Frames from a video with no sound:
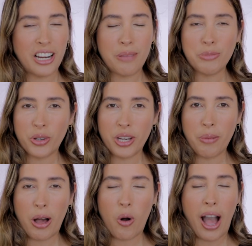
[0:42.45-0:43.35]
and I'm talking
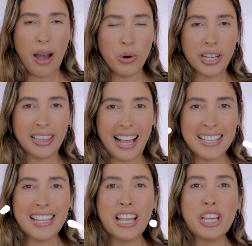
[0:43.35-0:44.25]
about
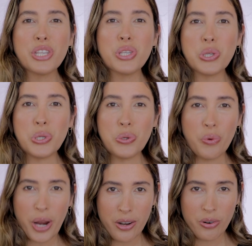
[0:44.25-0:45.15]
Hourglass
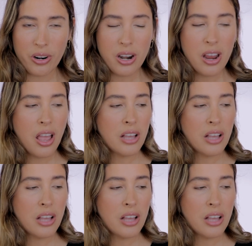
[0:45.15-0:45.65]
Curator.